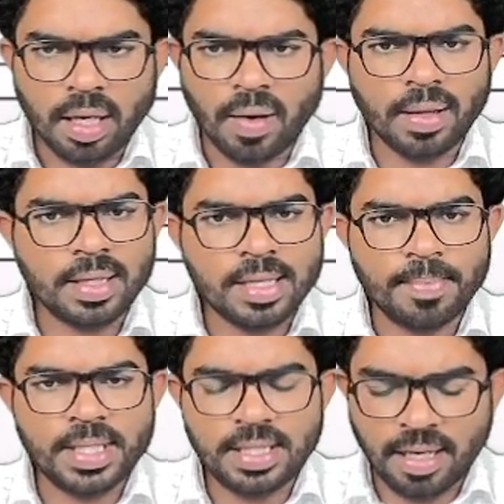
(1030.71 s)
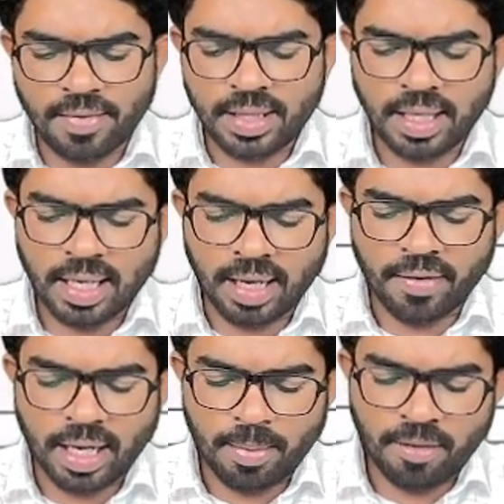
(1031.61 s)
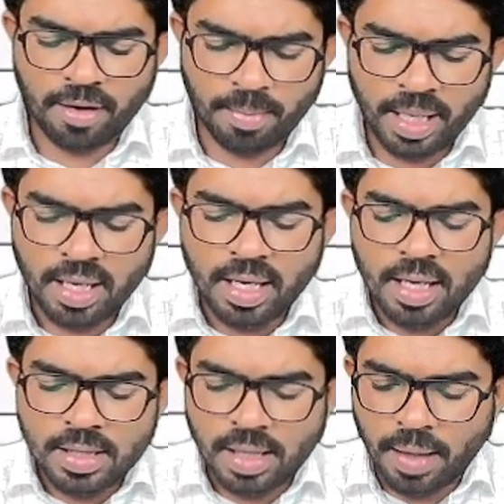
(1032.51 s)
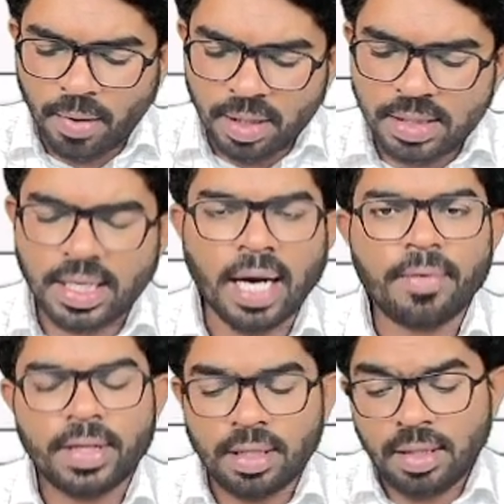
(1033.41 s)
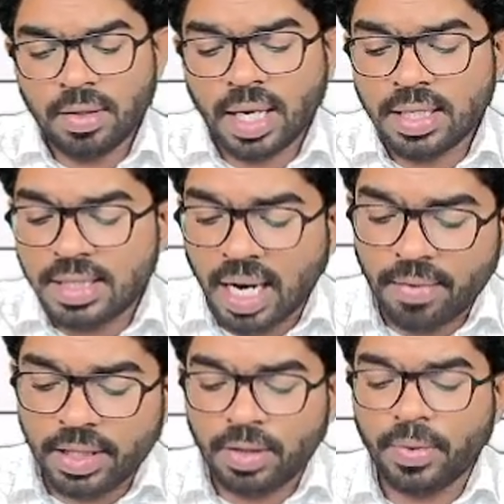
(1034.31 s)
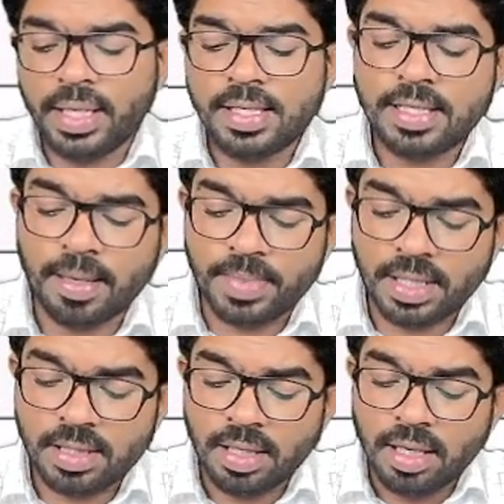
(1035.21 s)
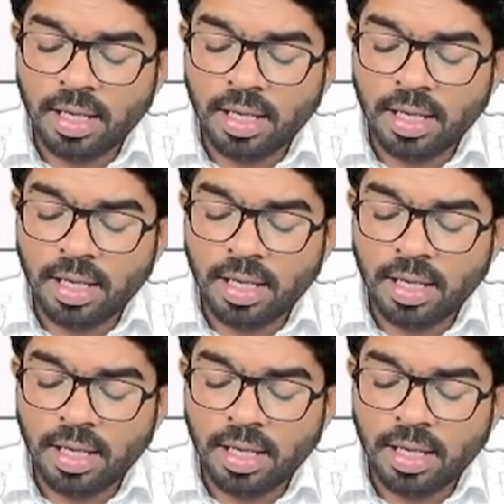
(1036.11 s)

All the subjects and everything are available for me. So I want to start with, you can start with 2 easy subjects.